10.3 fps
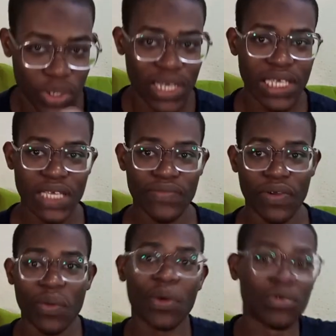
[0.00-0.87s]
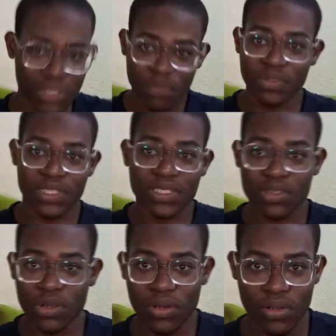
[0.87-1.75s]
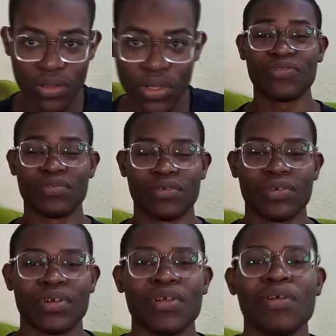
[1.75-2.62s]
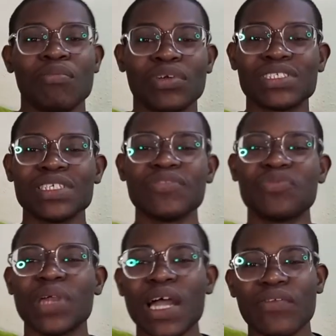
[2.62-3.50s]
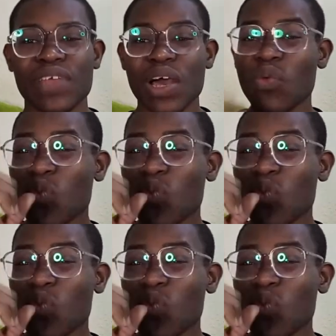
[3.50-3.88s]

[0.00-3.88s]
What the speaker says: we can't give our 100% all. But if we have that